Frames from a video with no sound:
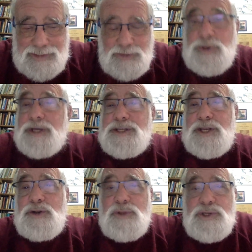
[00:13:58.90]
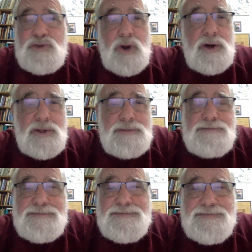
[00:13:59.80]
we continue the struggle.
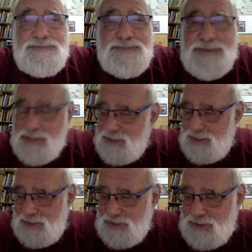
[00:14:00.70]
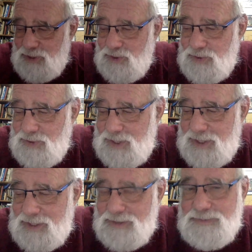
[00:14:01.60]

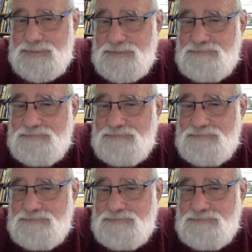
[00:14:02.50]
So